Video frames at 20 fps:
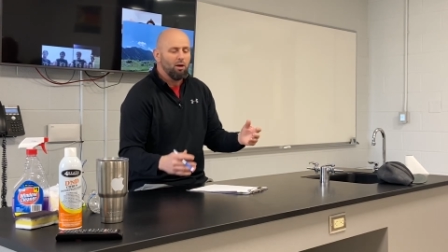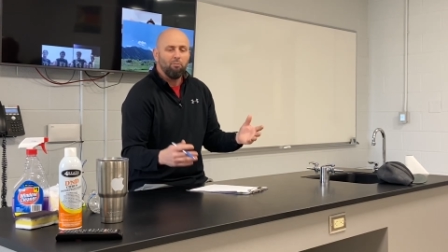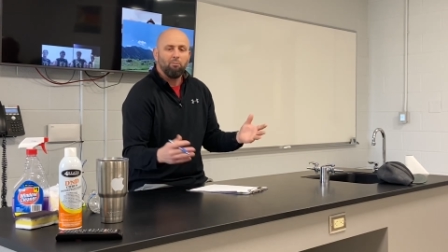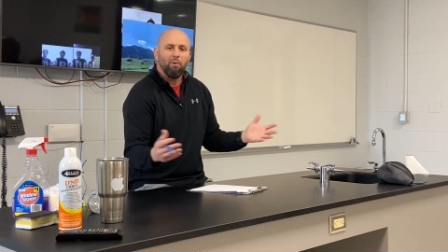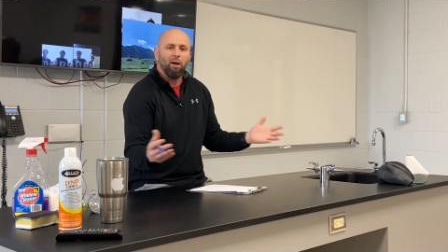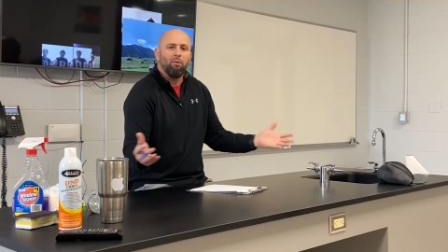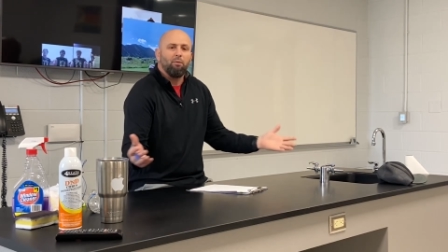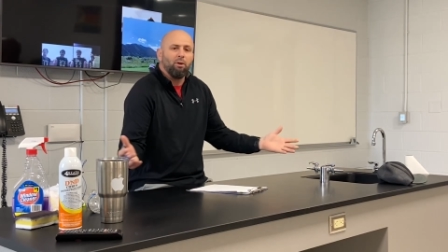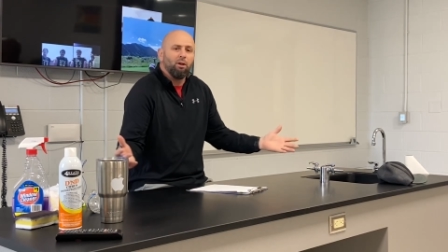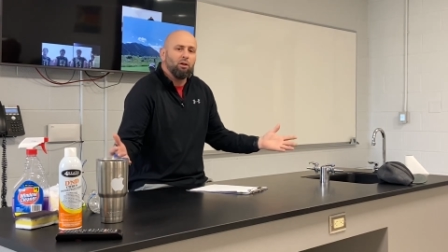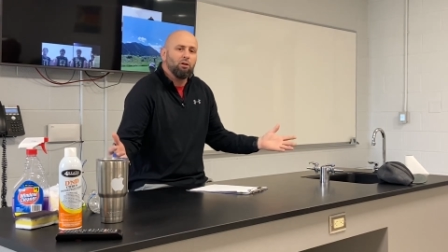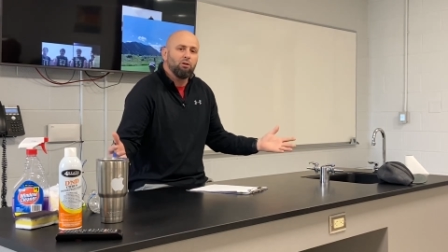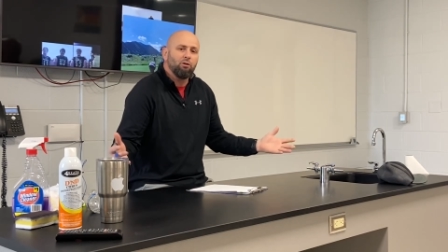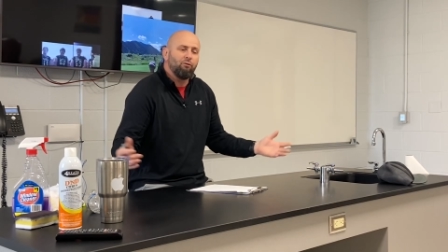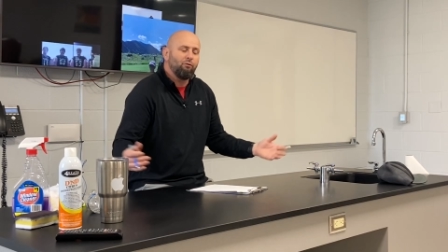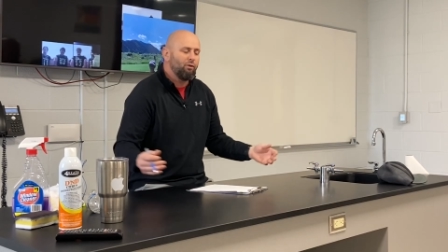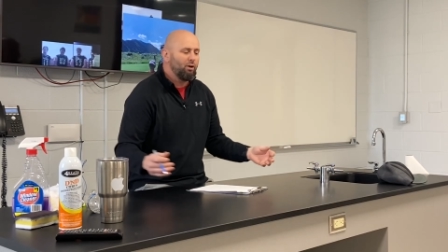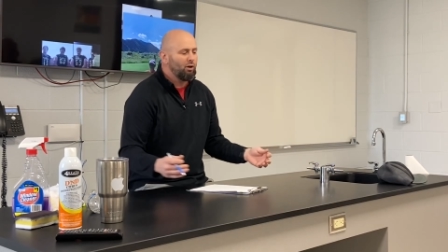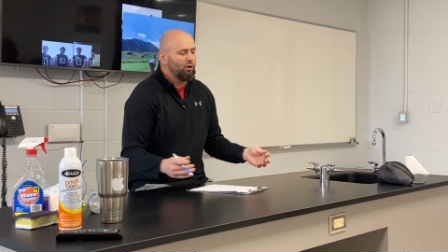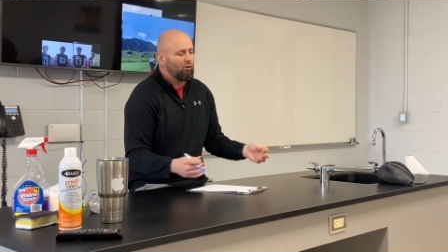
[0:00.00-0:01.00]
Maybe there's a
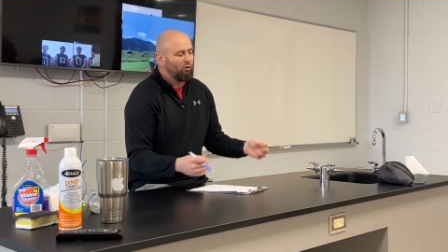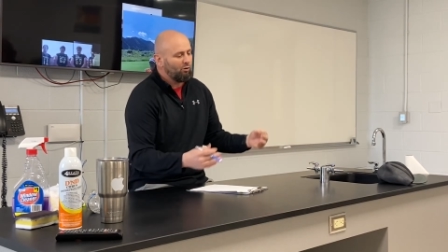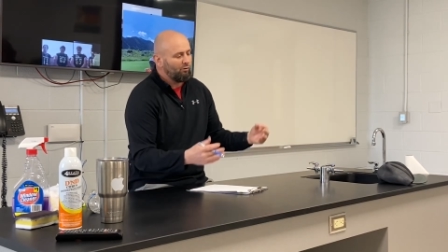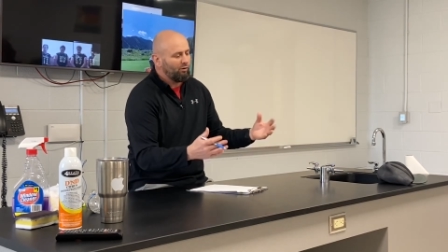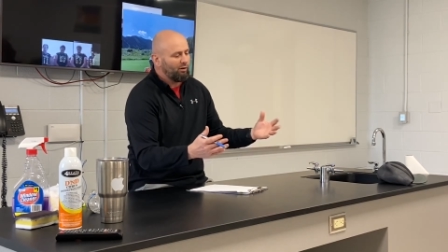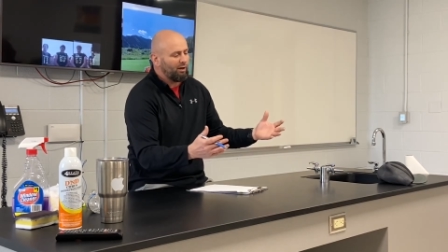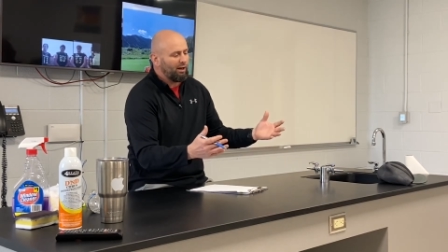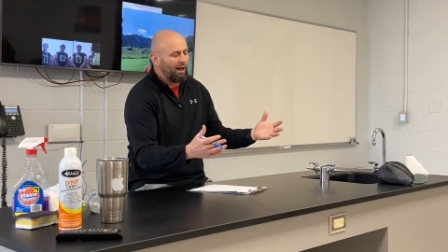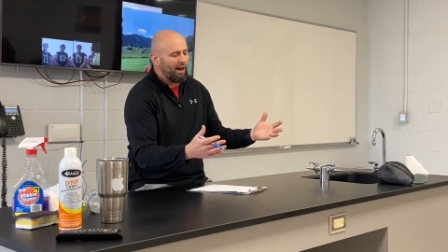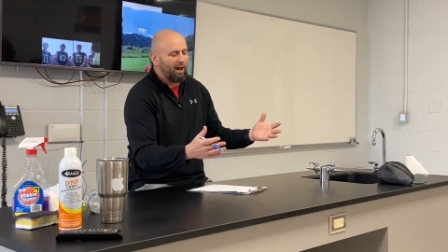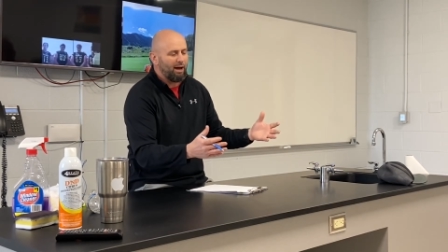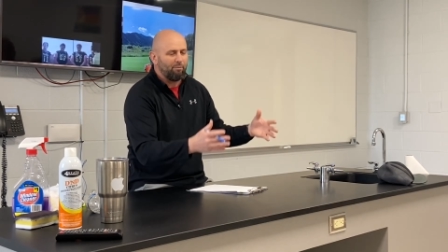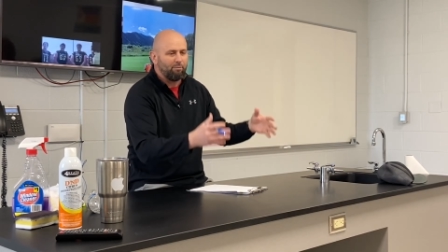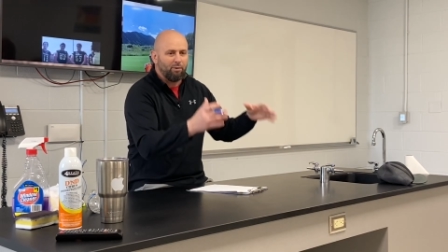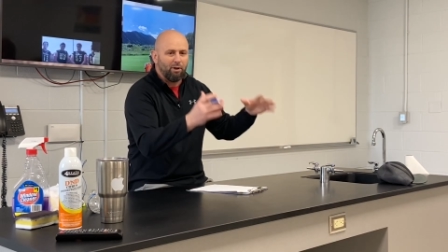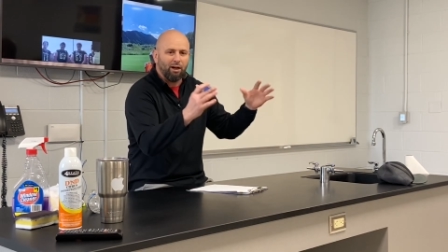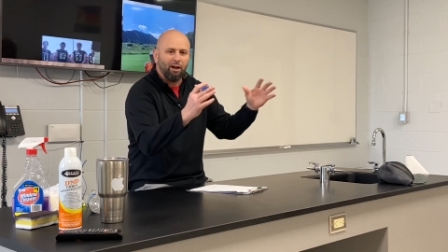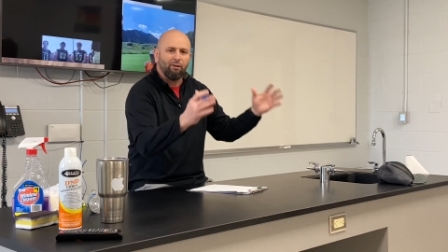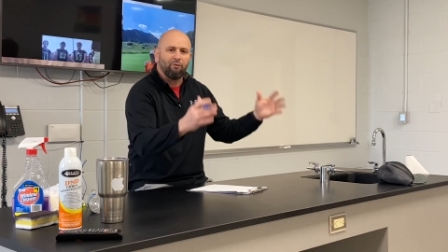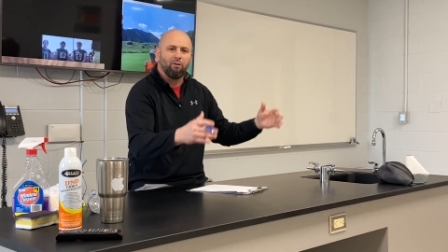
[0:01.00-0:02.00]
video of a lab
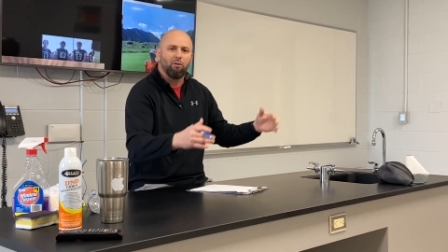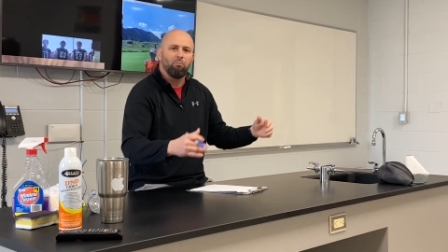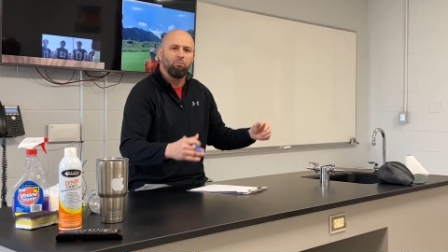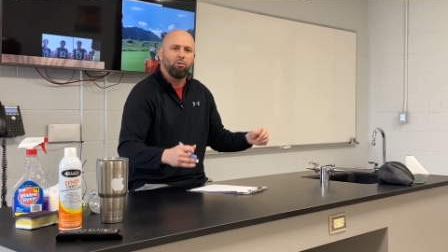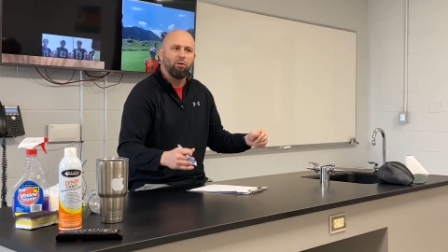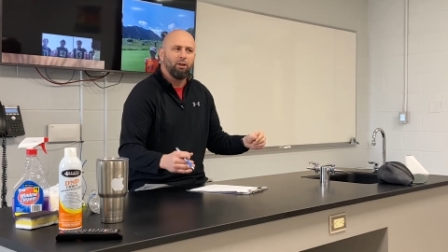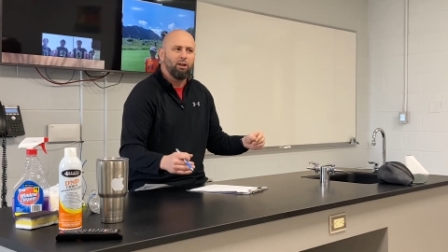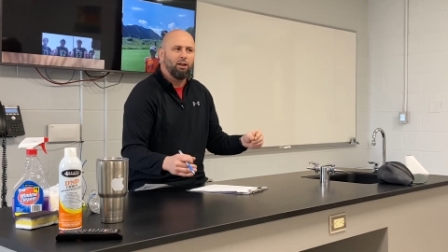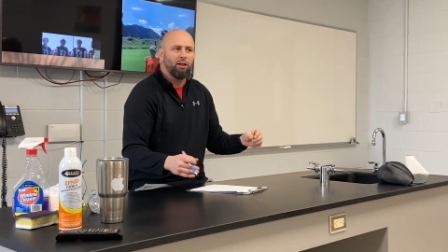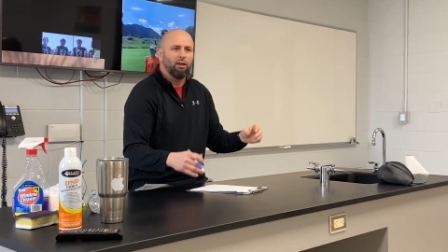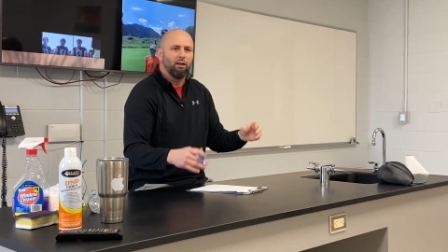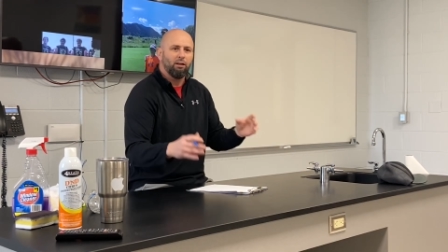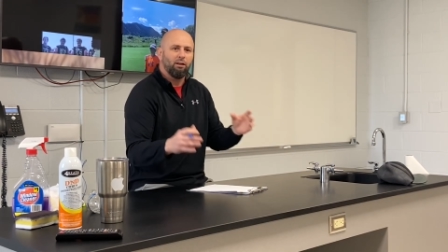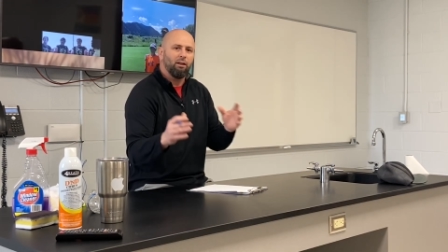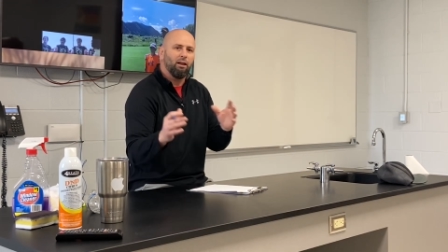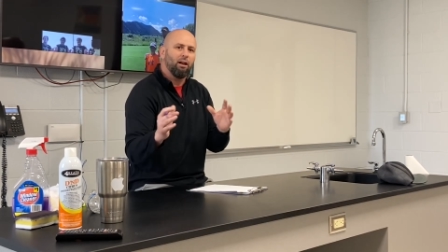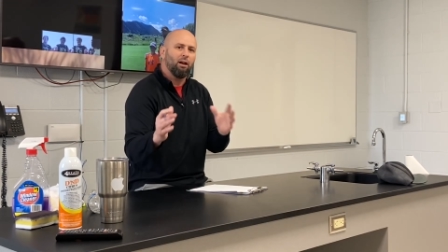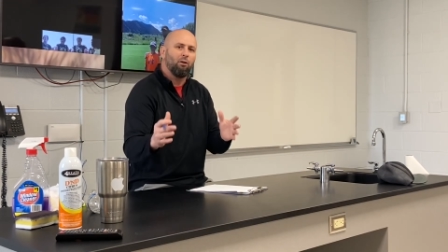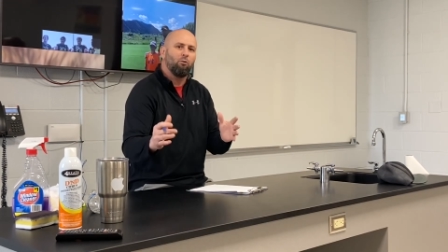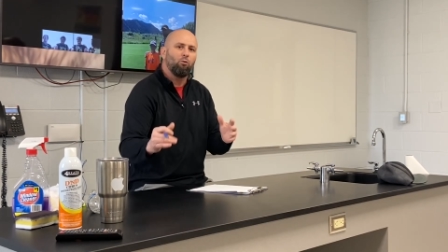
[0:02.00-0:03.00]
that I've completed
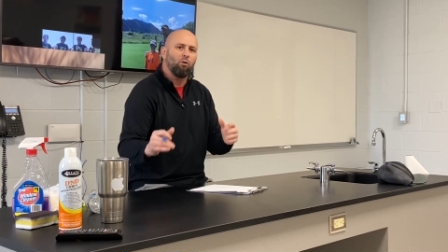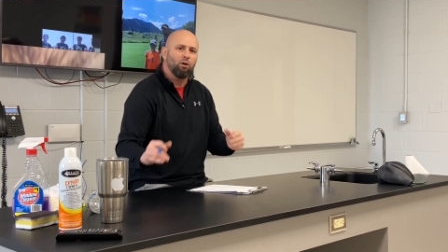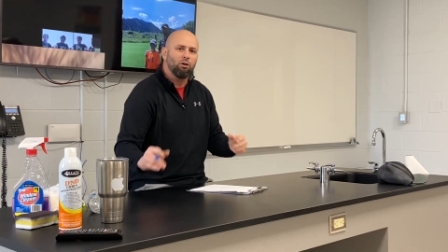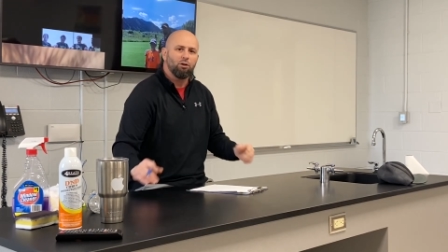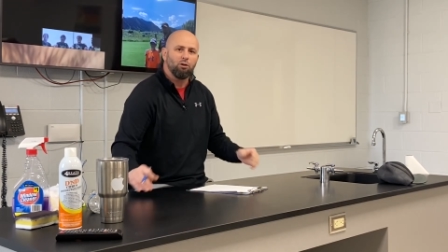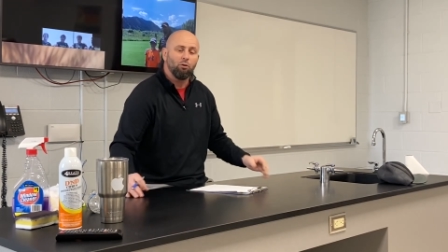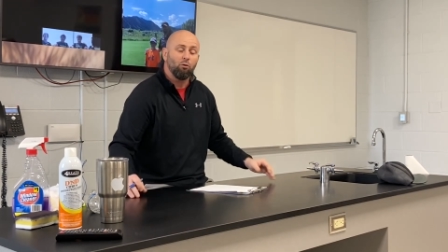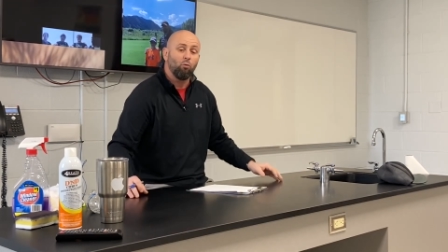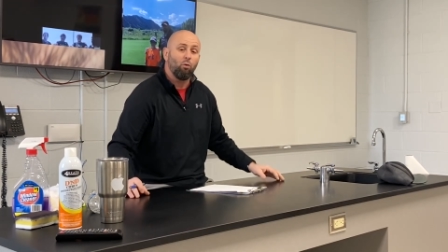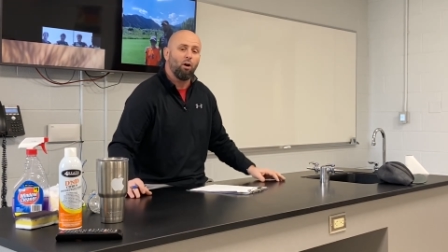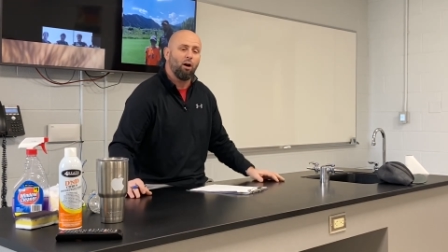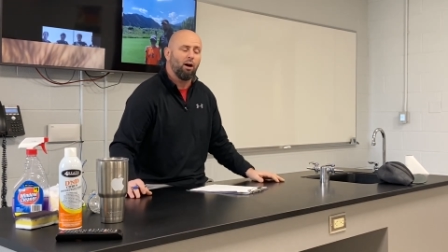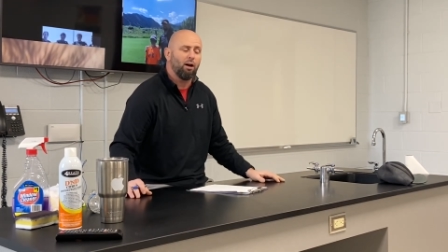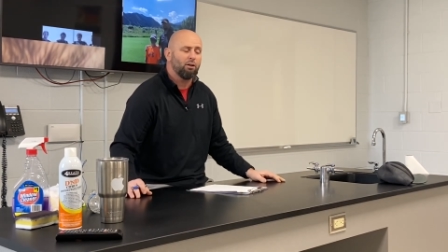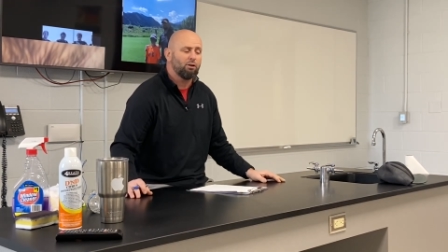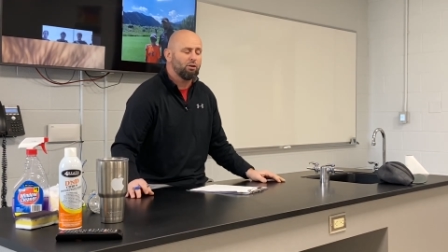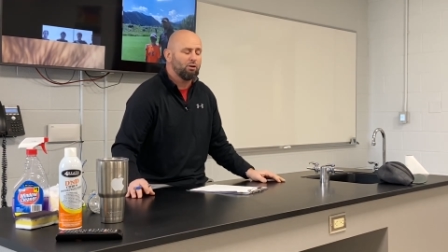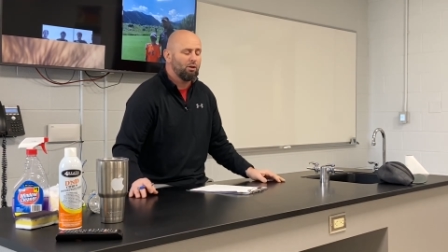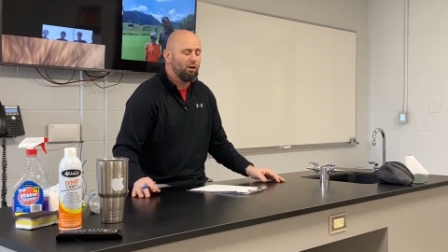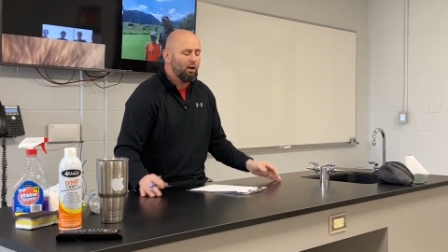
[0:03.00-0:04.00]
that I want you to
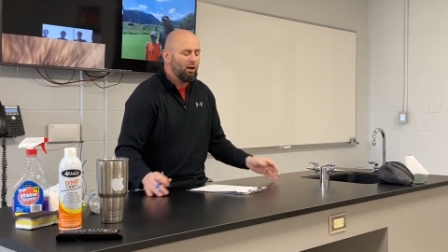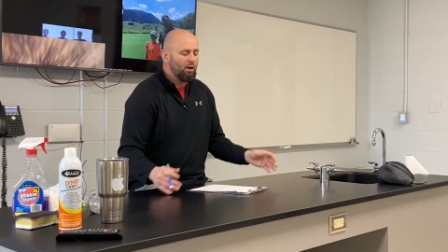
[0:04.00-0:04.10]
watch.